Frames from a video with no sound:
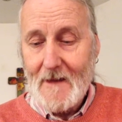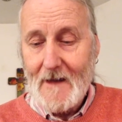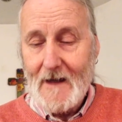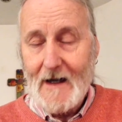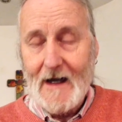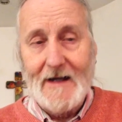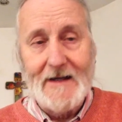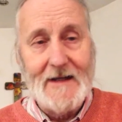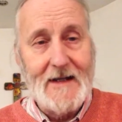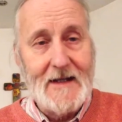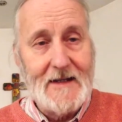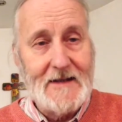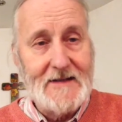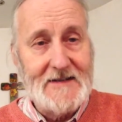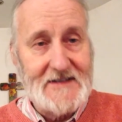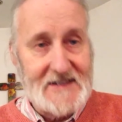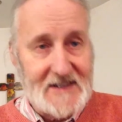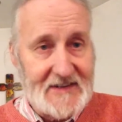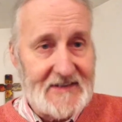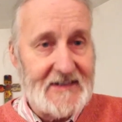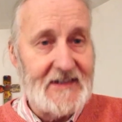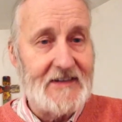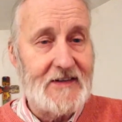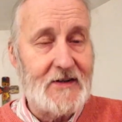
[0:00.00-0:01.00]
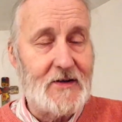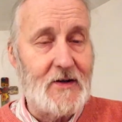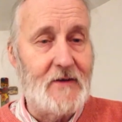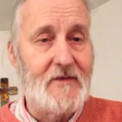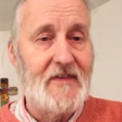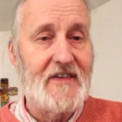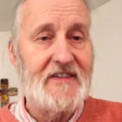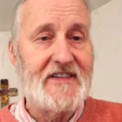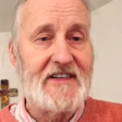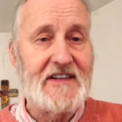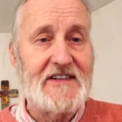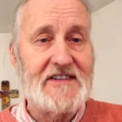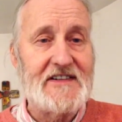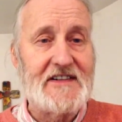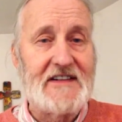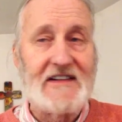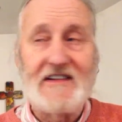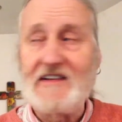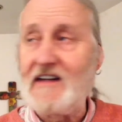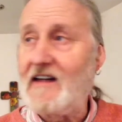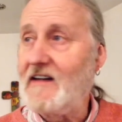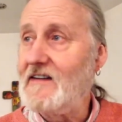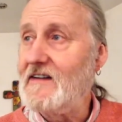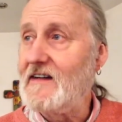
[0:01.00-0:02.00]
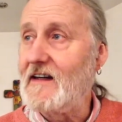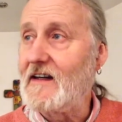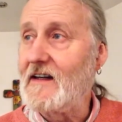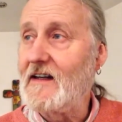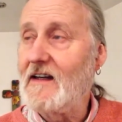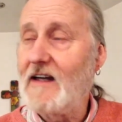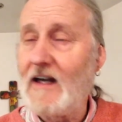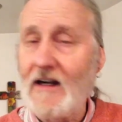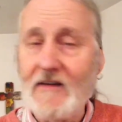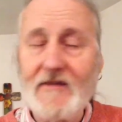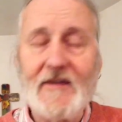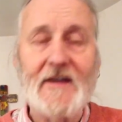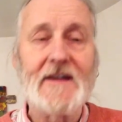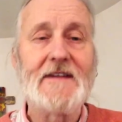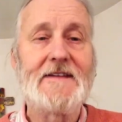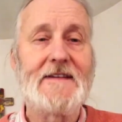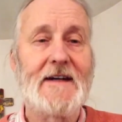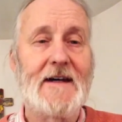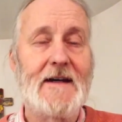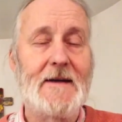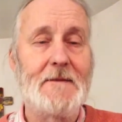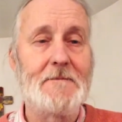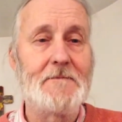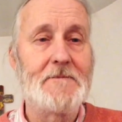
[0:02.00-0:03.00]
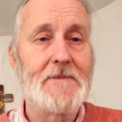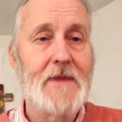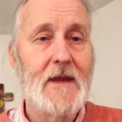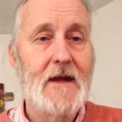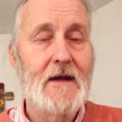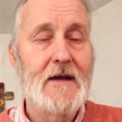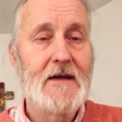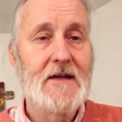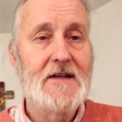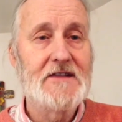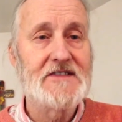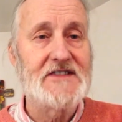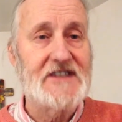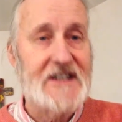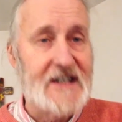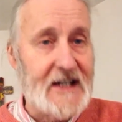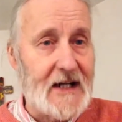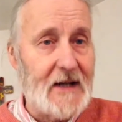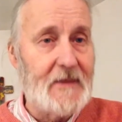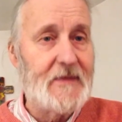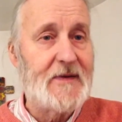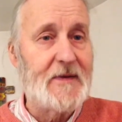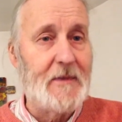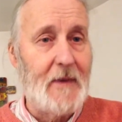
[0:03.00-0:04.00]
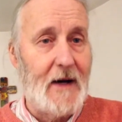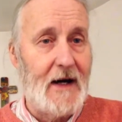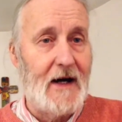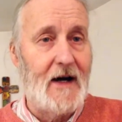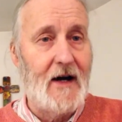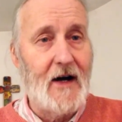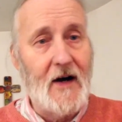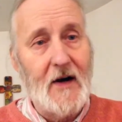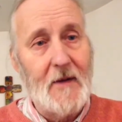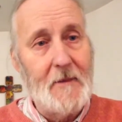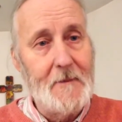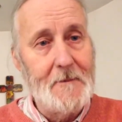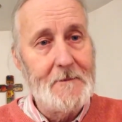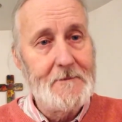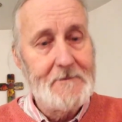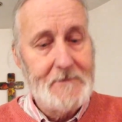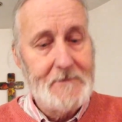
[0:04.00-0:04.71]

And just as the conversation is ending, every time, she grabs my arm